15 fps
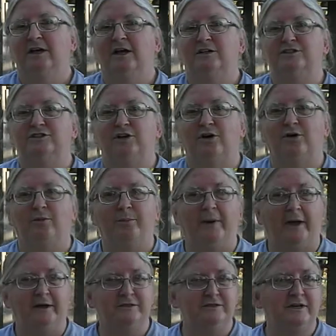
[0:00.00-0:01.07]
So
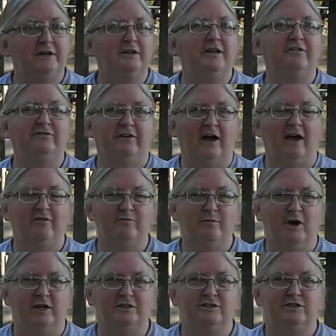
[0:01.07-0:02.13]
basically 5 months.